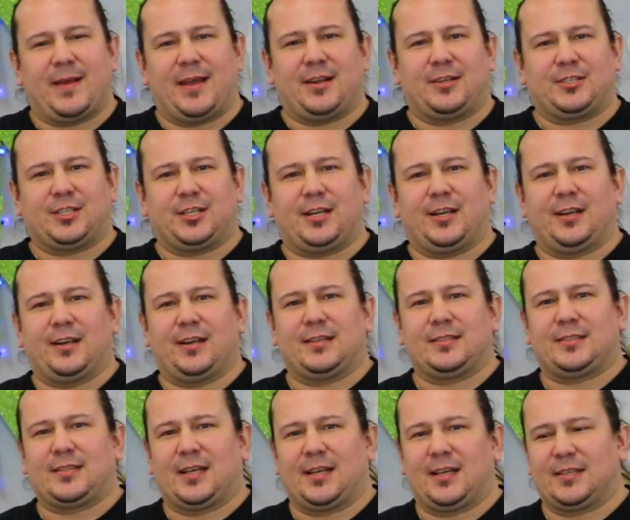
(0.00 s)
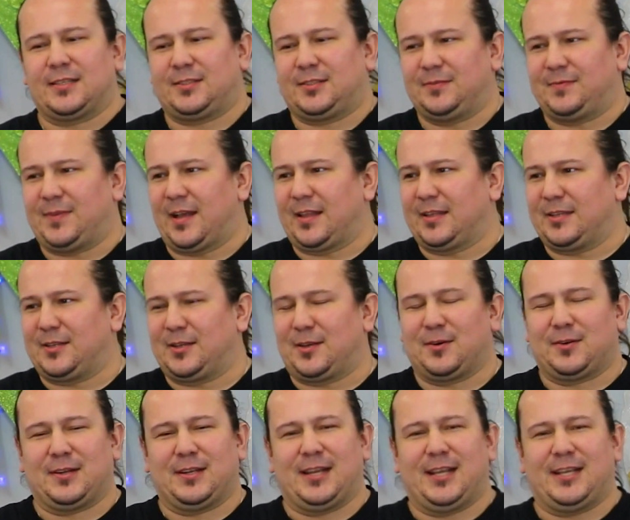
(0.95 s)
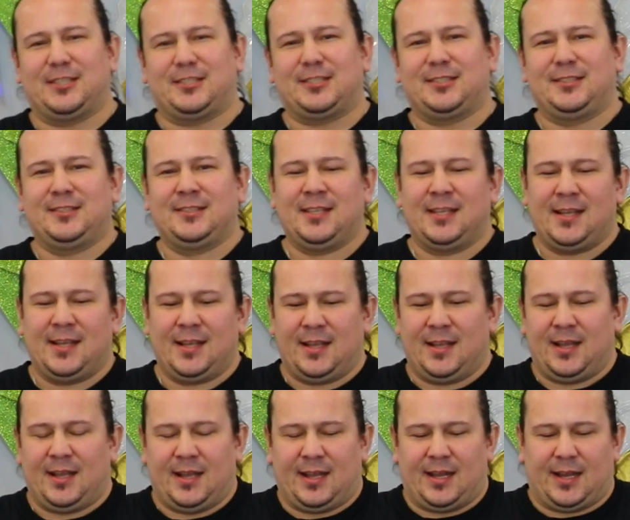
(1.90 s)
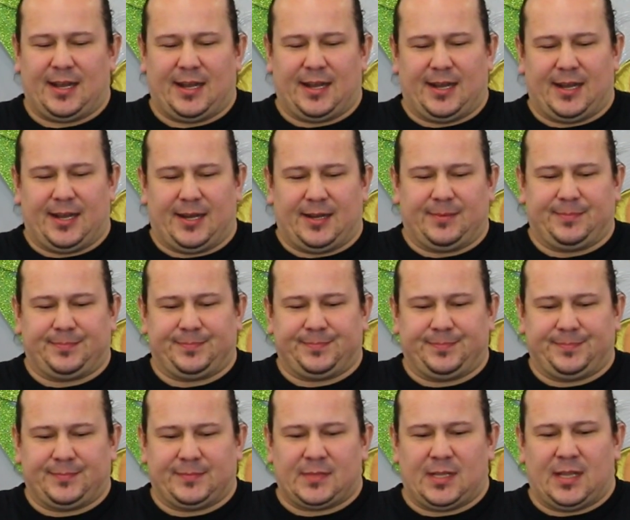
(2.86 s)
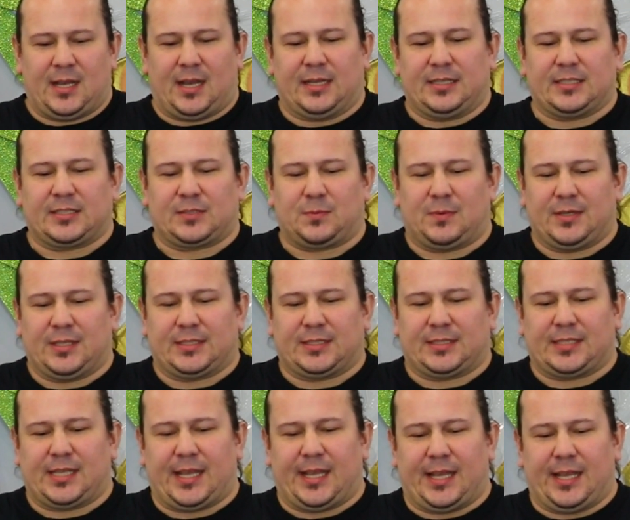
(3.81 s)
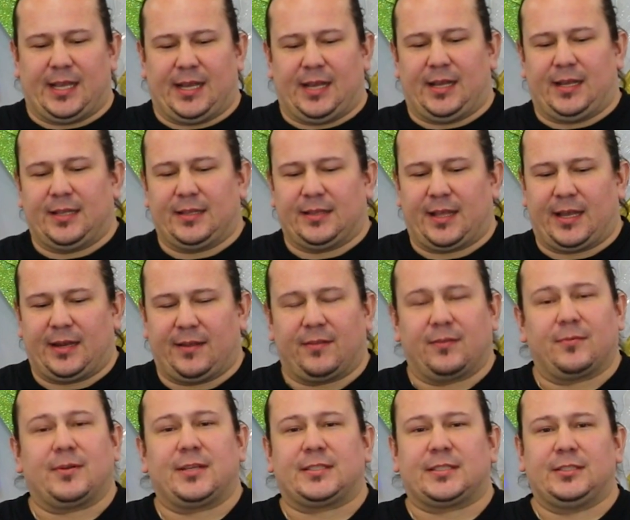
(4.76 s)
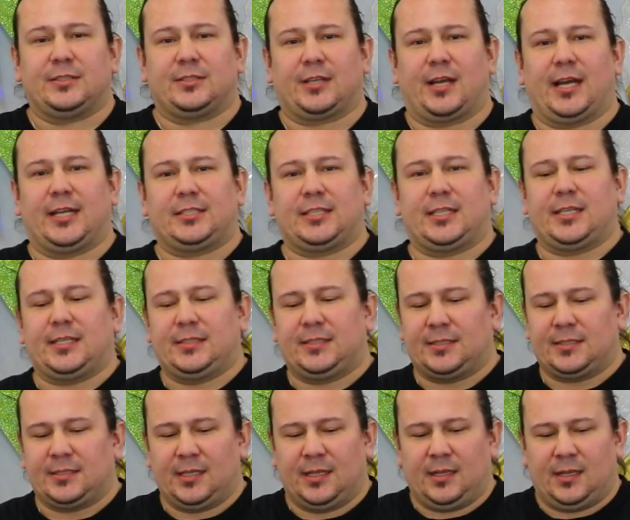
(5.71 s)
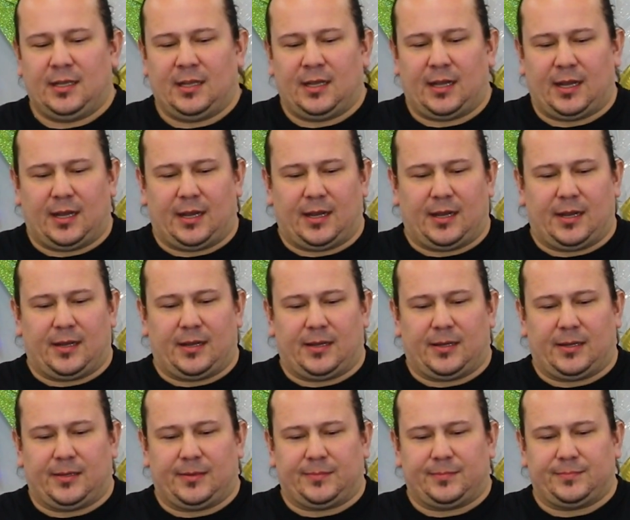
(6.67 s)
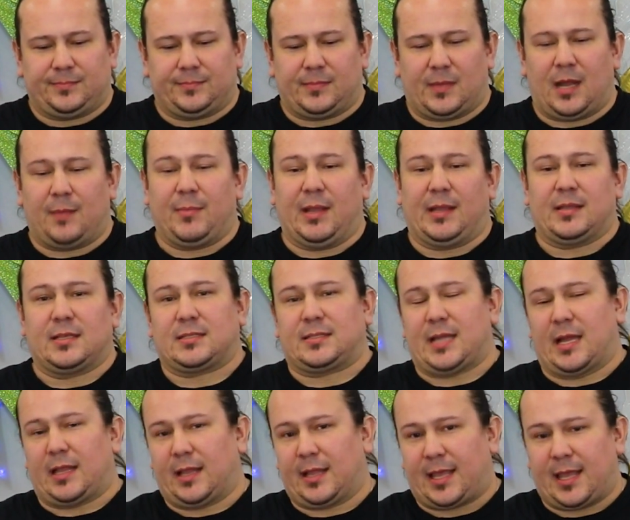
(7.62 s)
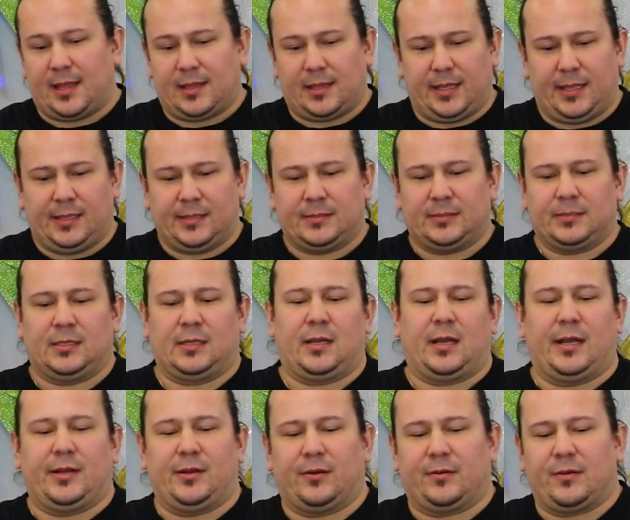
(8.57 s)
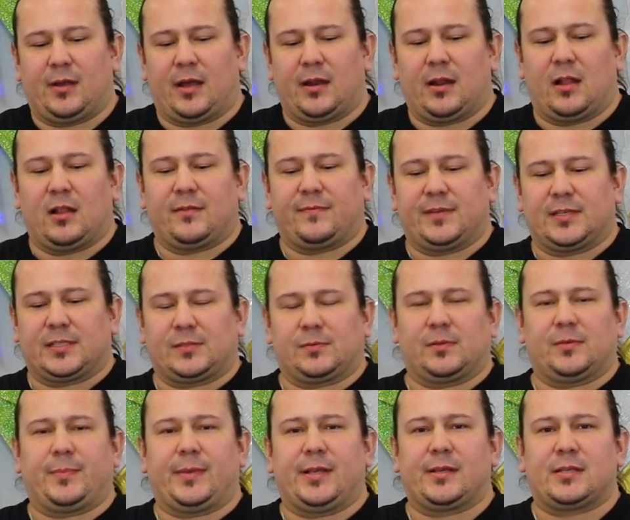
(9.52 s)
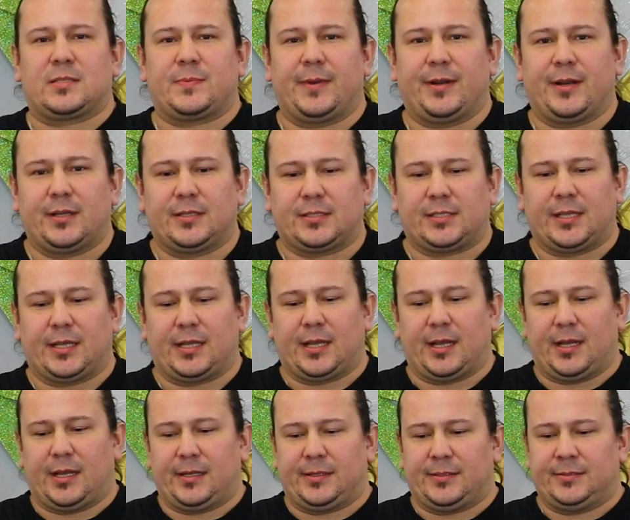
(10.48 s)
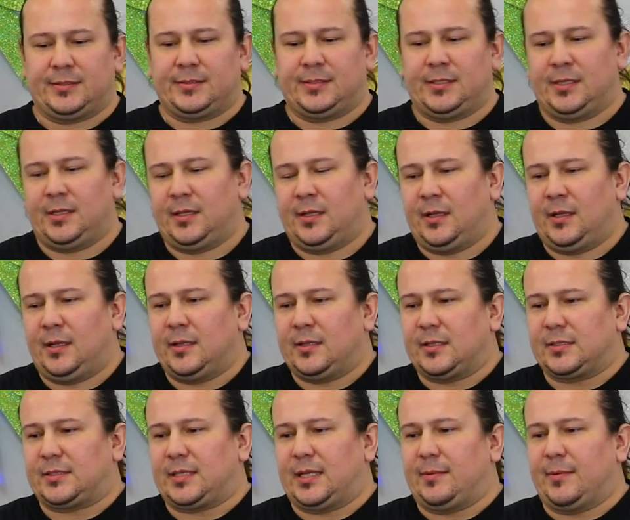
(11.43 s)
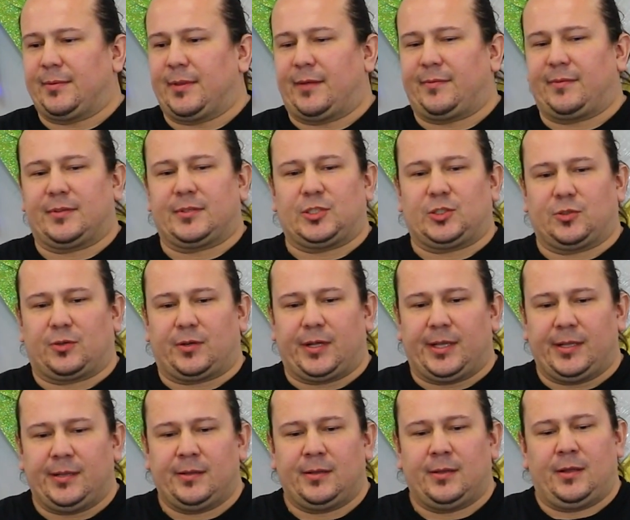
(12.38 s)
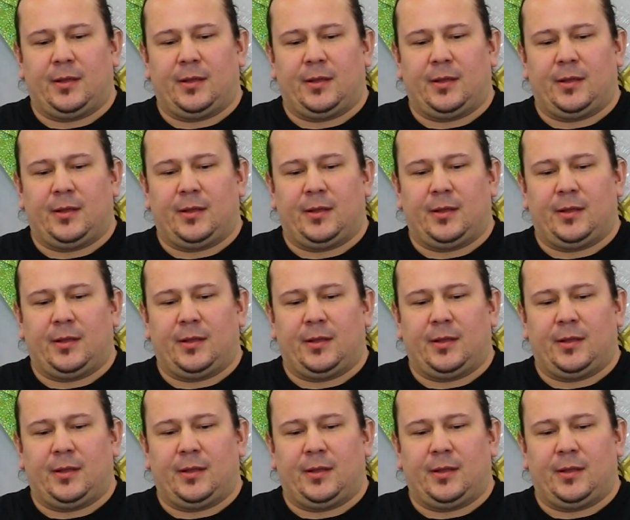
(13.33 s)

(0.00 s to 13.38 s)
manager here at uh, Sioux Valley Dakota Nation. Um, I just want to say, uh, in light of the recent tragedies, um, I mean this delicately. I know not all of us will be experiencing uh, the same level of joy,